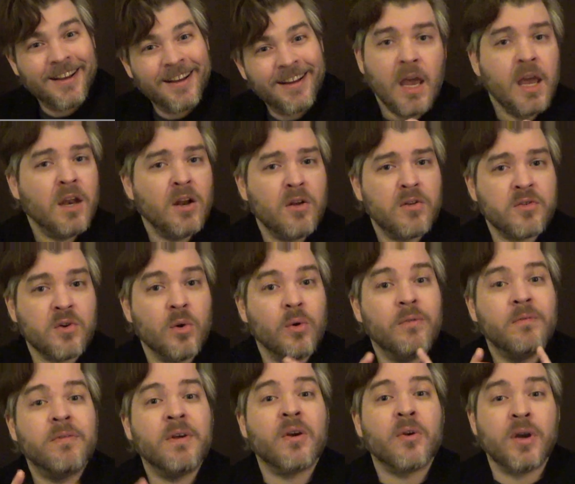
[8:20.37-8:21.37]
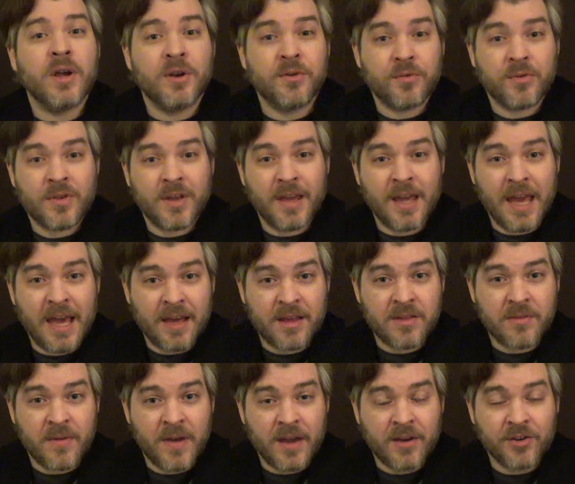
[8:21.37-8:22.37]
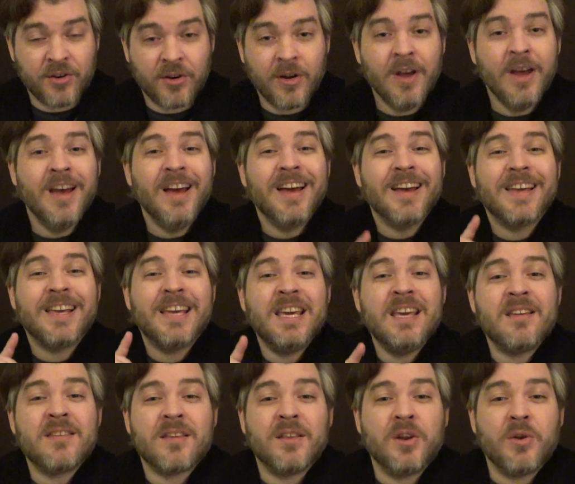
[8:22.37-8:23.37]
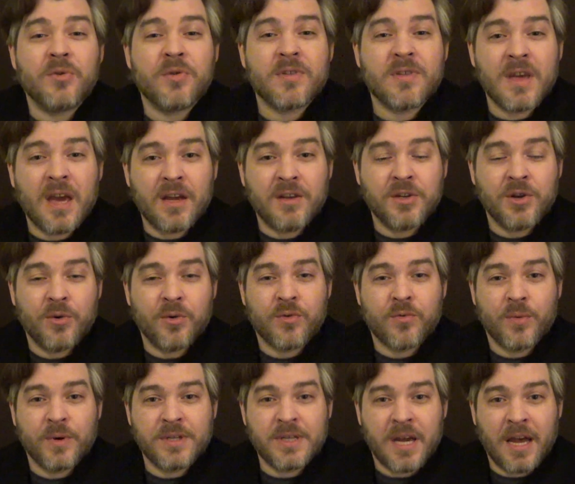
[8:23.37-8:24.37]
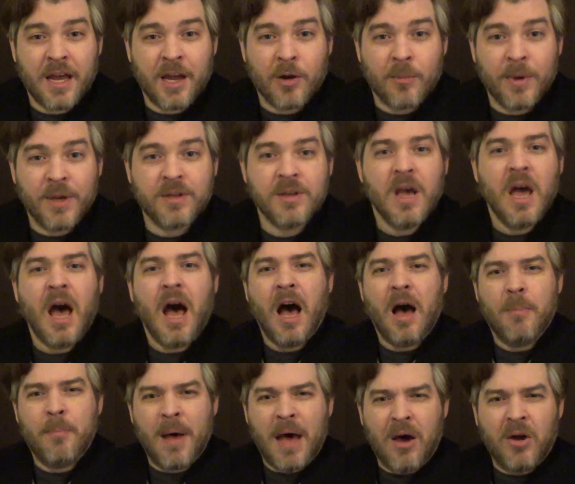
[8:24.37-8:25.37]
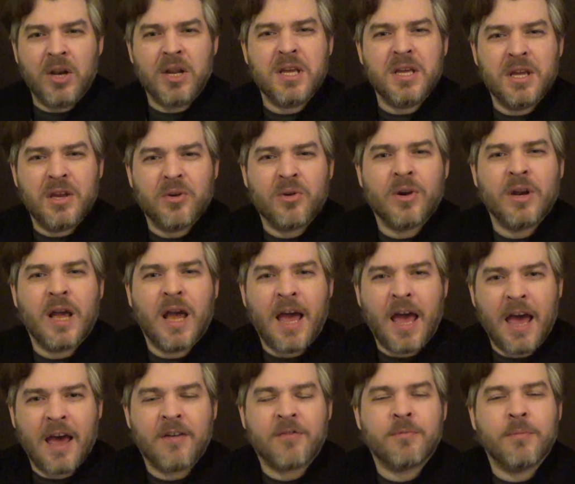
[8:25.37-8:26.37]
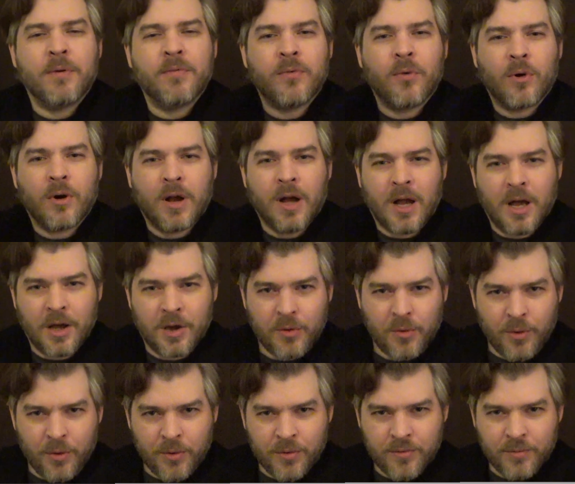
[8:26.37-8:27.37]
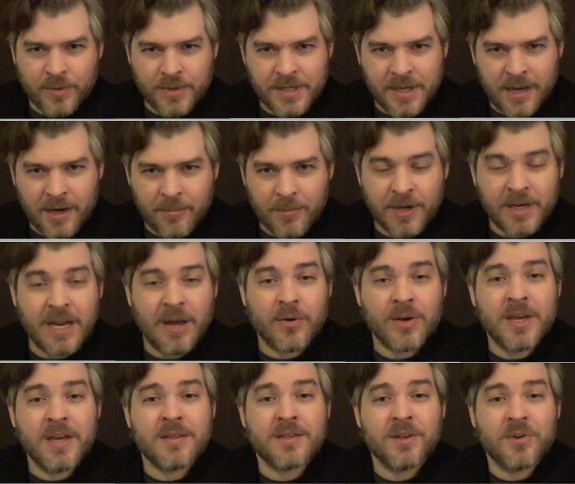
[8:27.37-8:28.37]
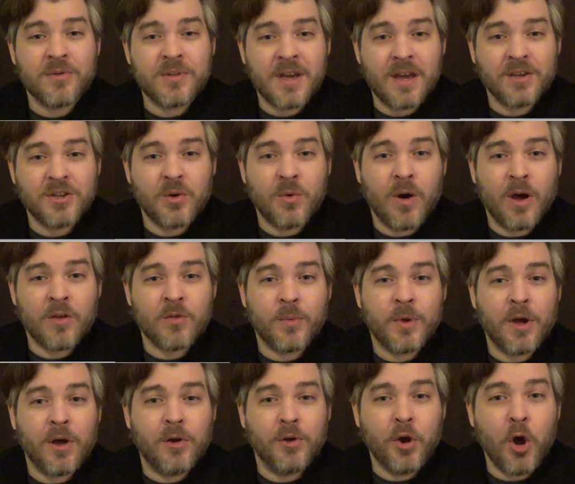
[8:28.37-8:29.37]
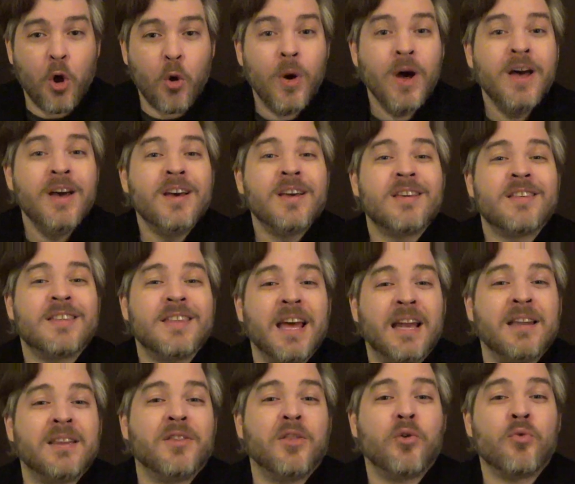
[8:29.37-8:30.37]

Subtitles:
And also, very interesting X factor, Kisano Sato's retirement about a year and a half before Hakuho's retirement. Now, Kisano Sato, as we all know, set the